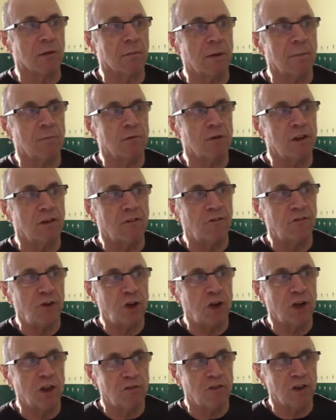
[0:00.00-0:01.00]
Remember, in the
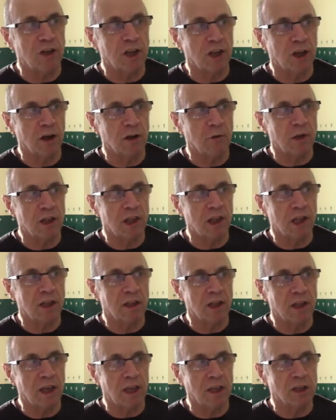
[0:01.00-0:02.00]
first video we said
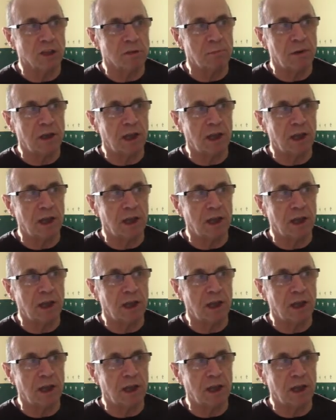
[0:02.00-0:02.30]
that each